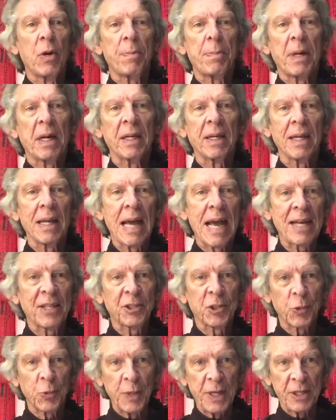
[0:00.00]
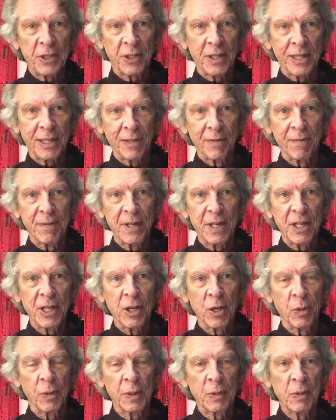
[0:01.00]
up on last week's little
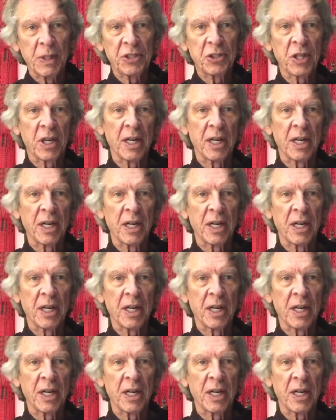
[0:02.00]
video in which